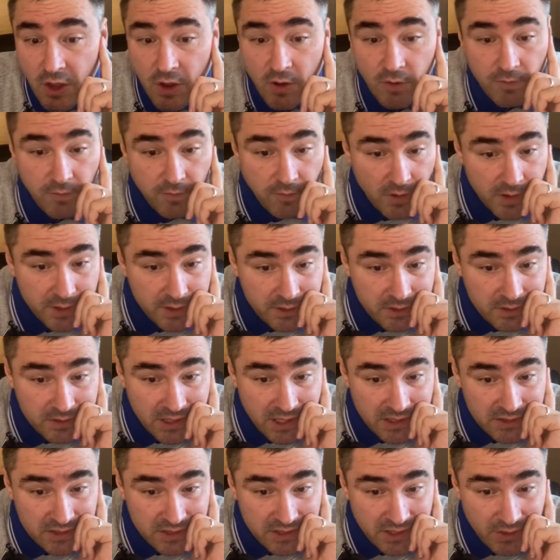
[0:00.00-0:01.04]
Foreigners are
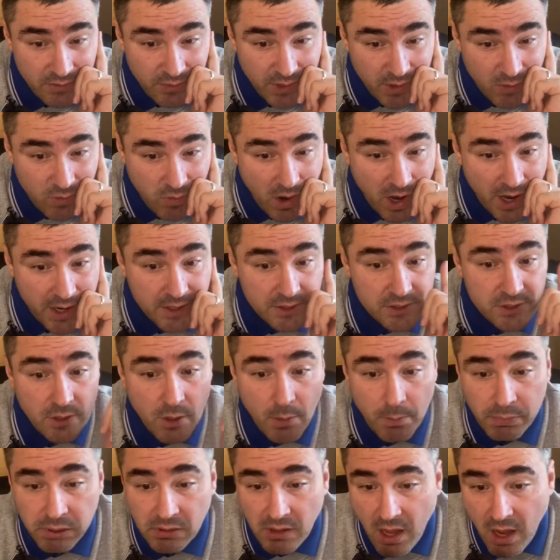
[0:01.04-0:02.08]
still required to
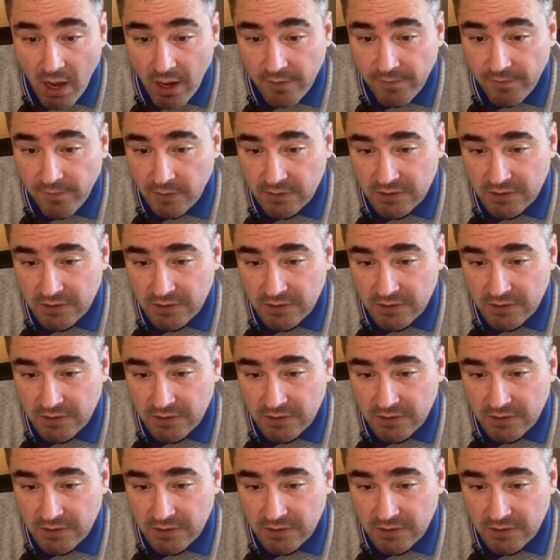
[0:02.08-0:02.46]
apply for